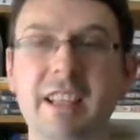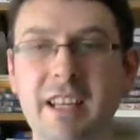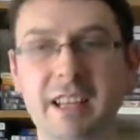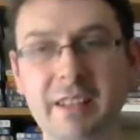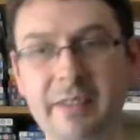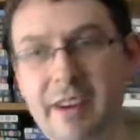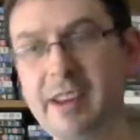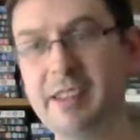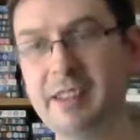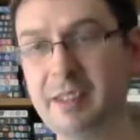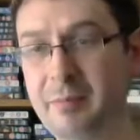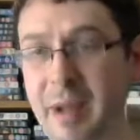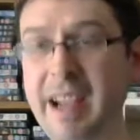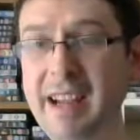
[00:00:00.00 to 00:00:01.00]
The
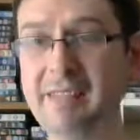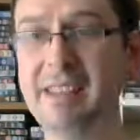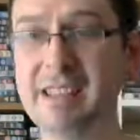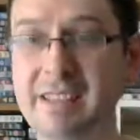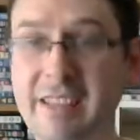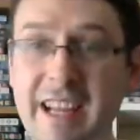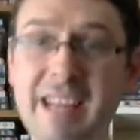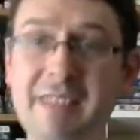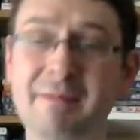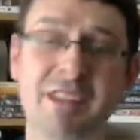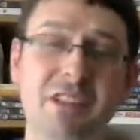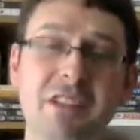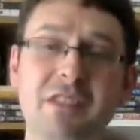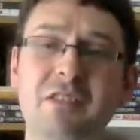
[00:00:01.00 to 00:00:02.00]
main reason I hate him is I
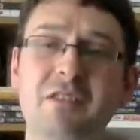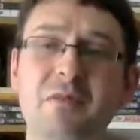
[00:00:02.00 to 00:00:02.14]
couldn't quite